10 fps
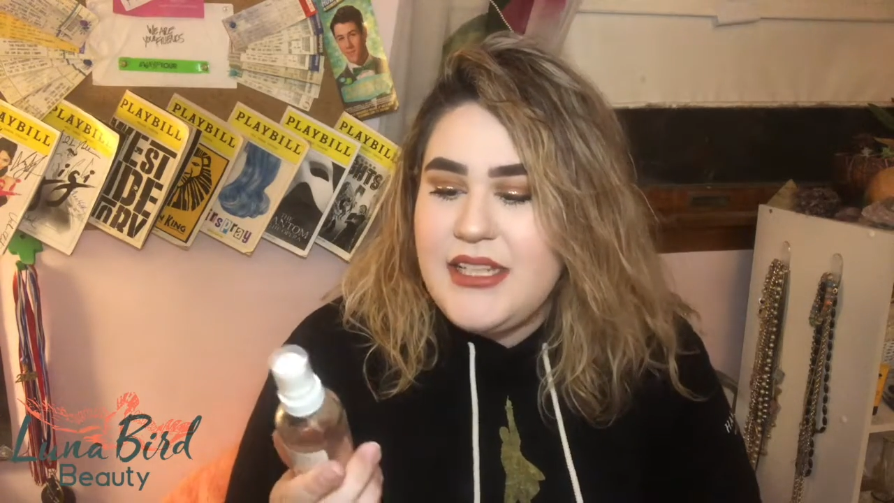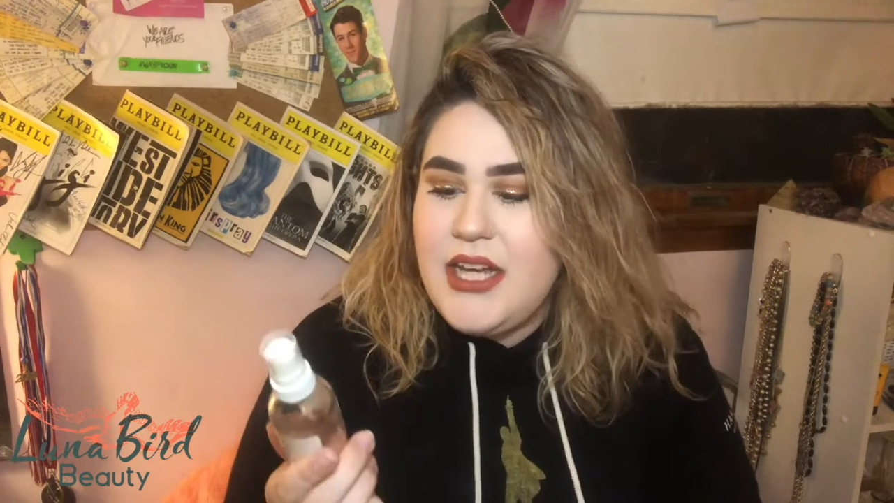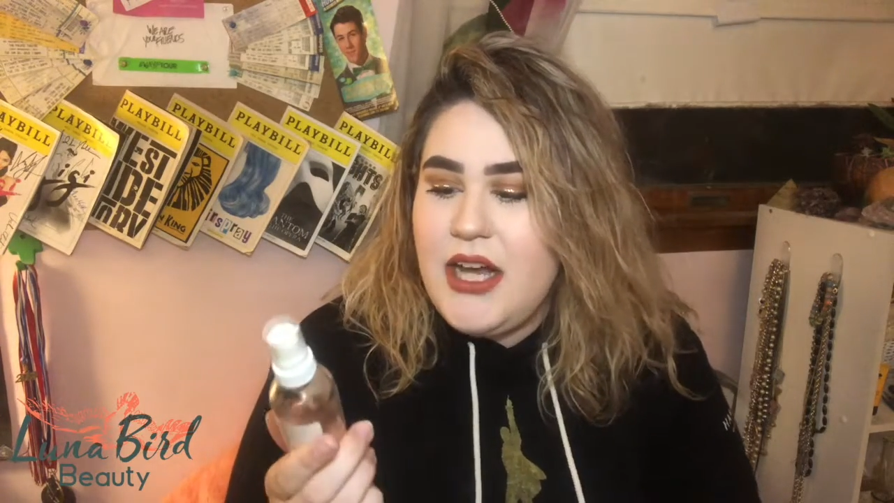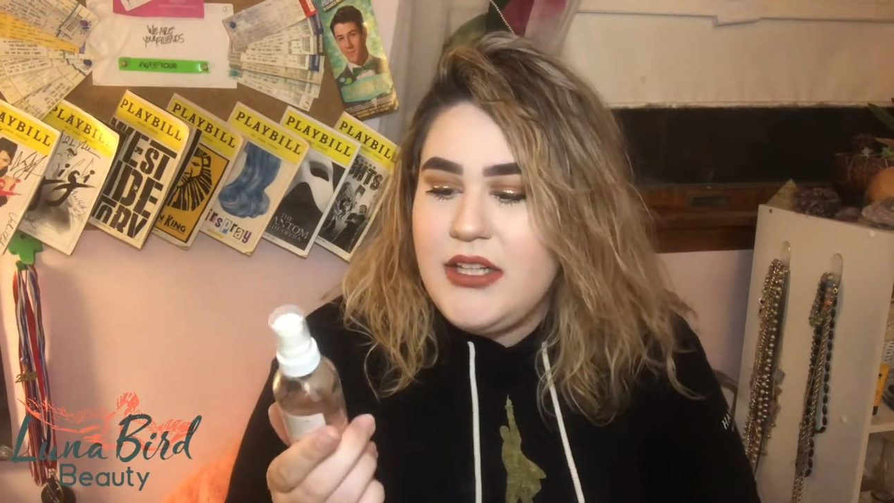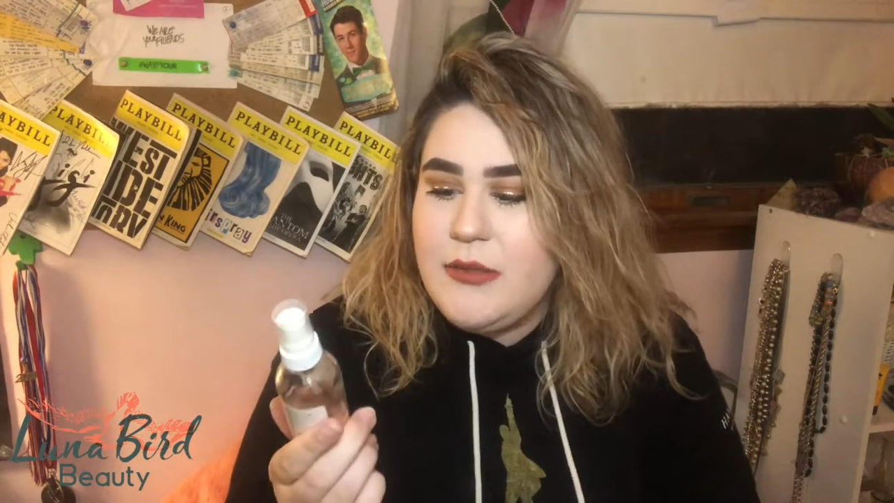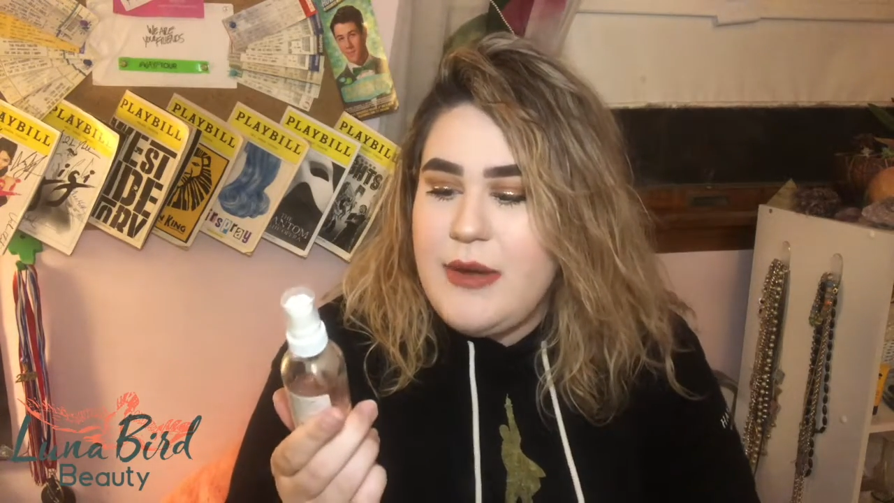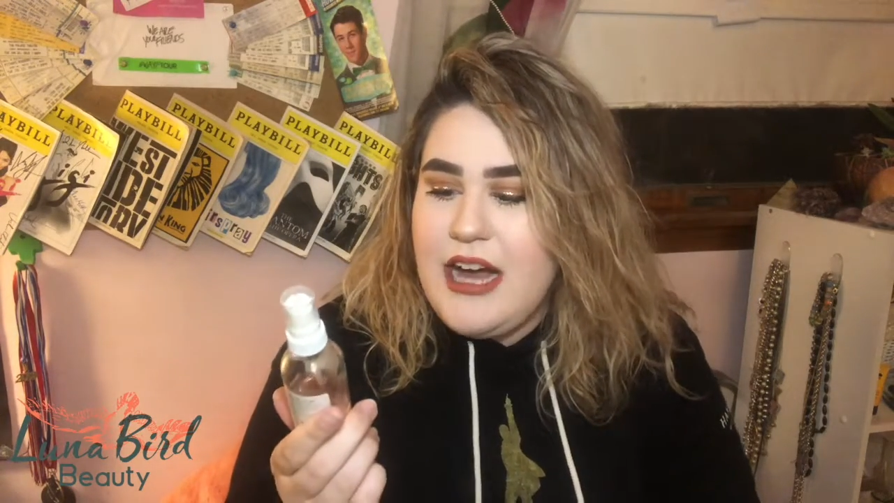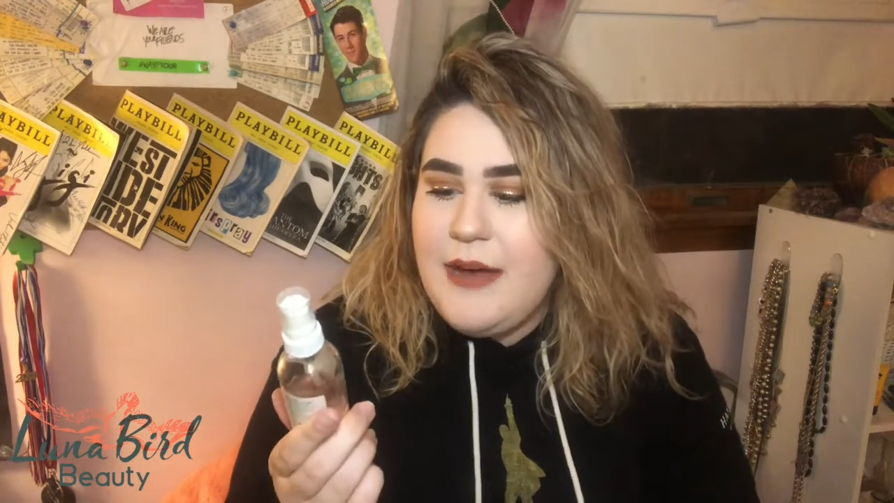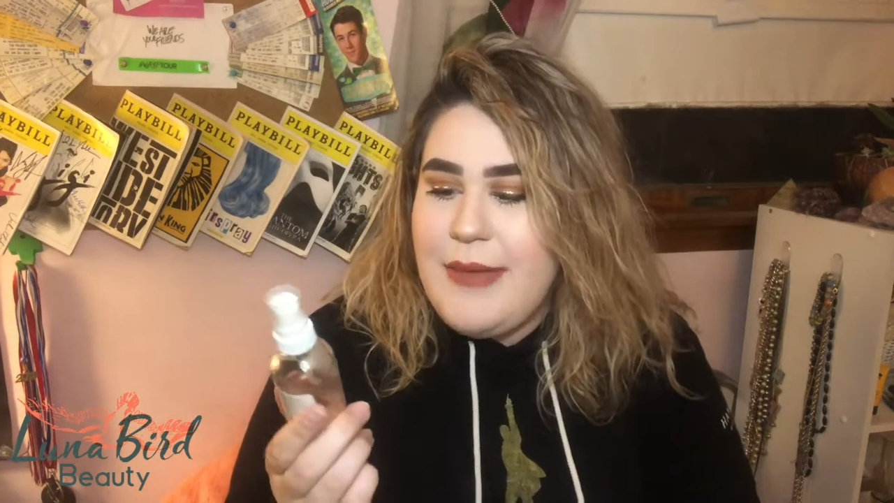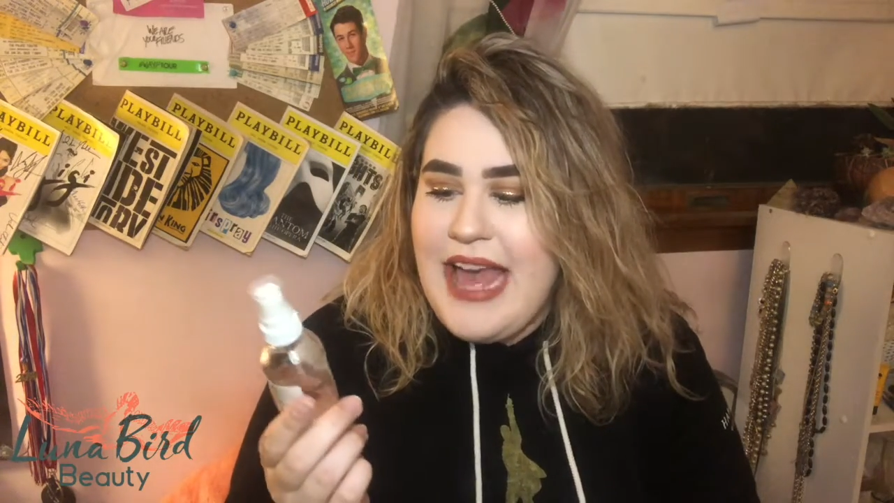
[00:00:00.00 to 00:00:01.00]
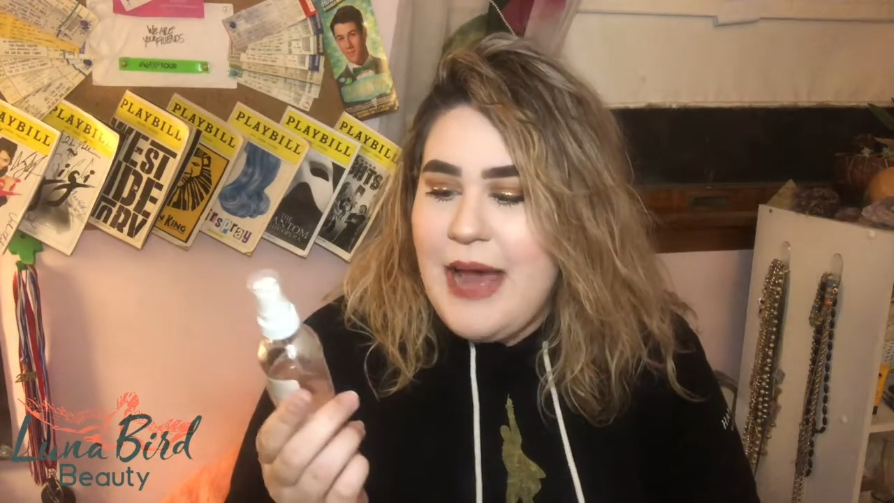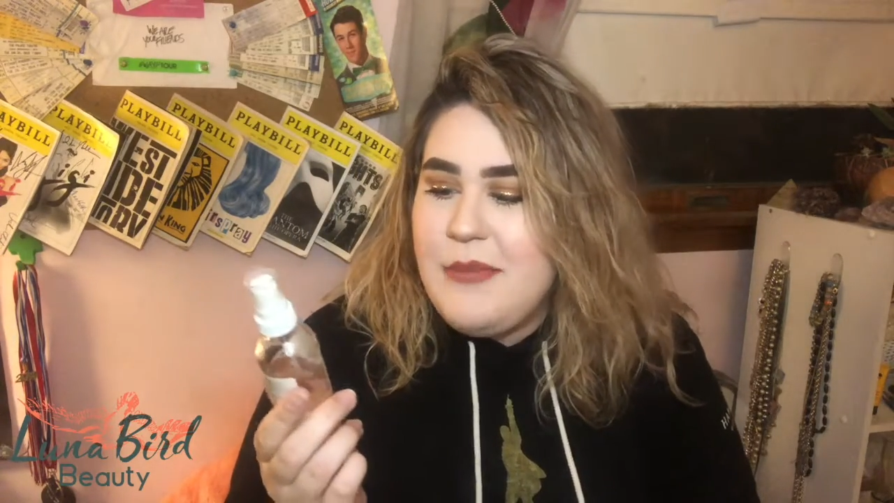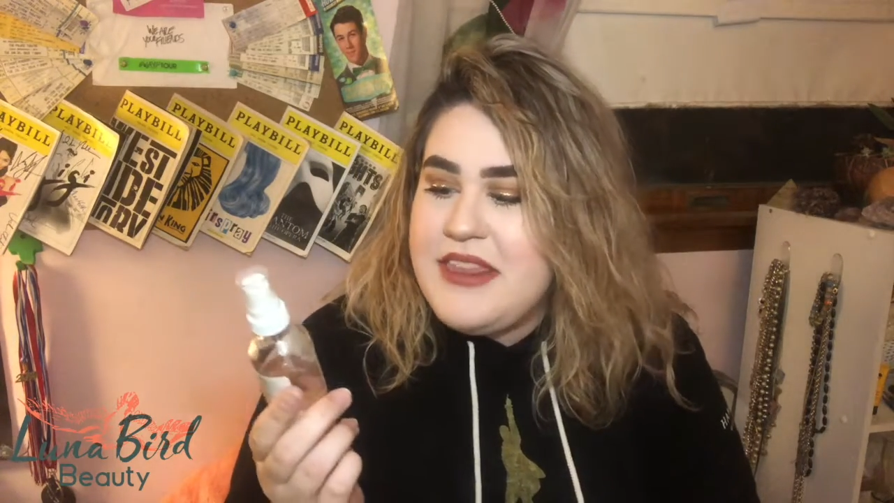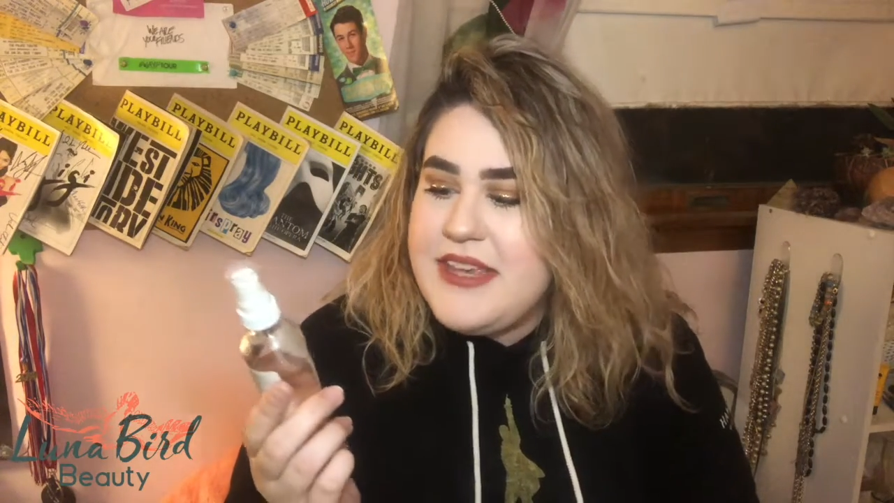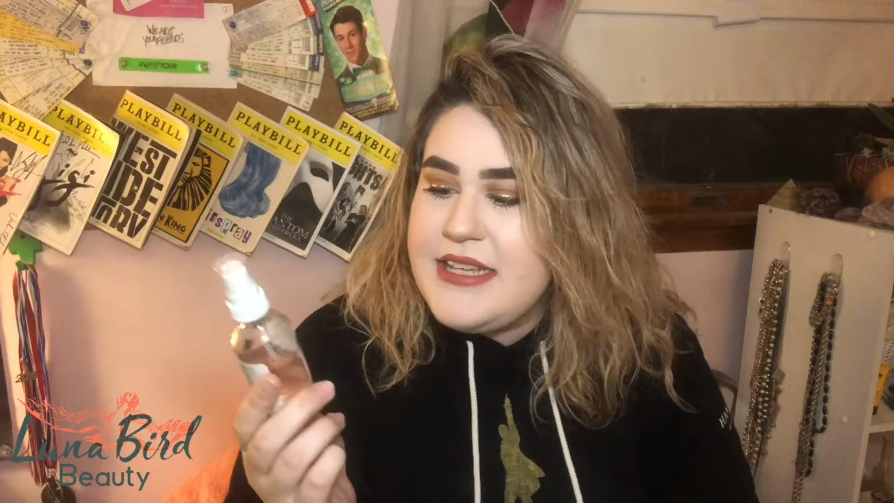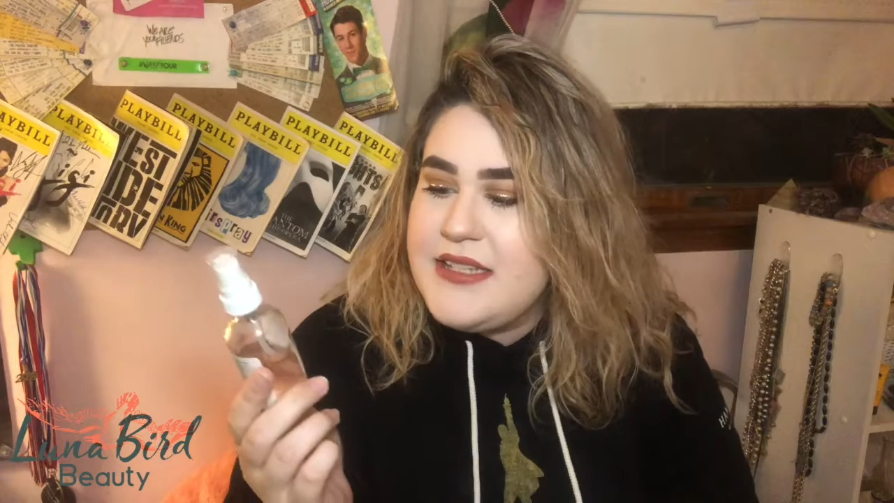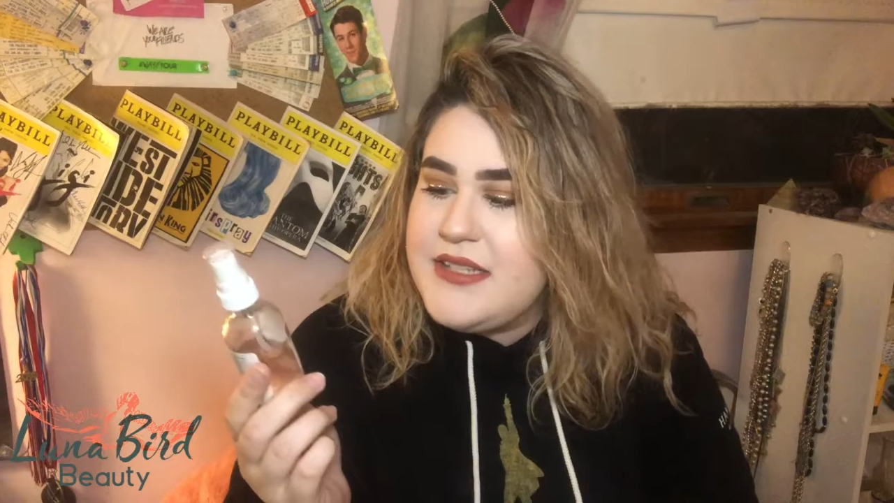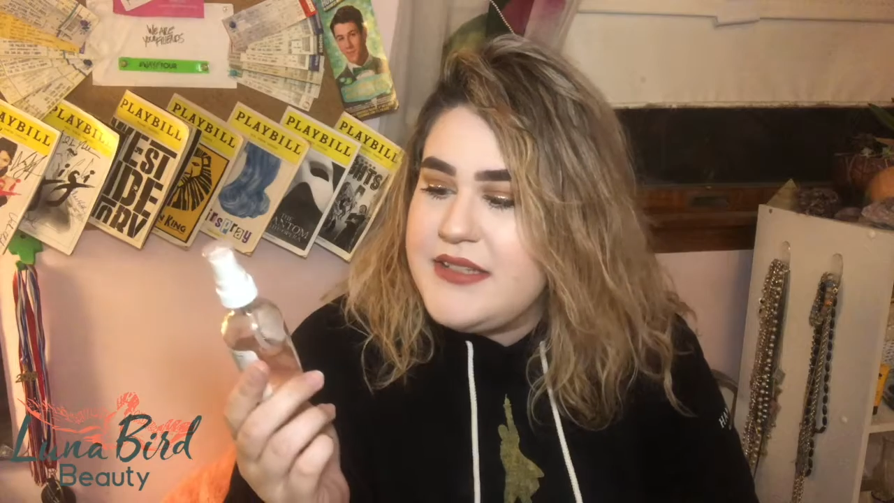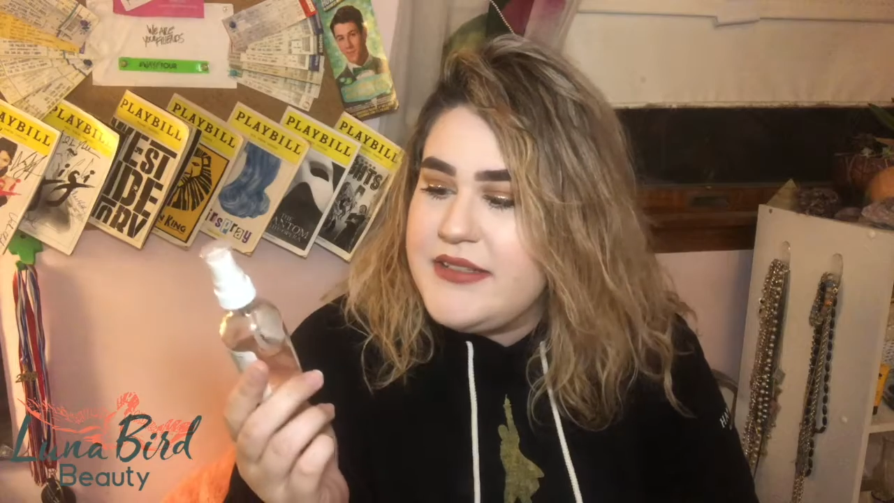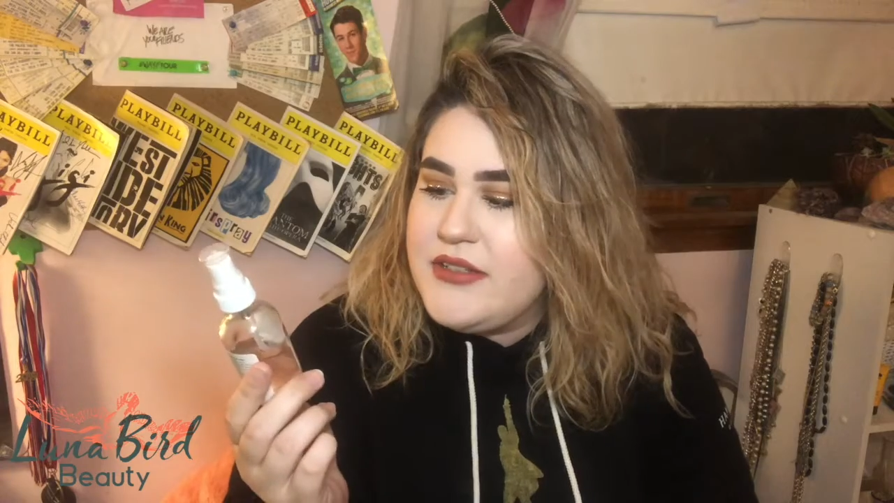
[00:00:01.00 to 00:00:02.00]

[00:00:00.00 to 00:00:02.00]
ColourPop Amethyst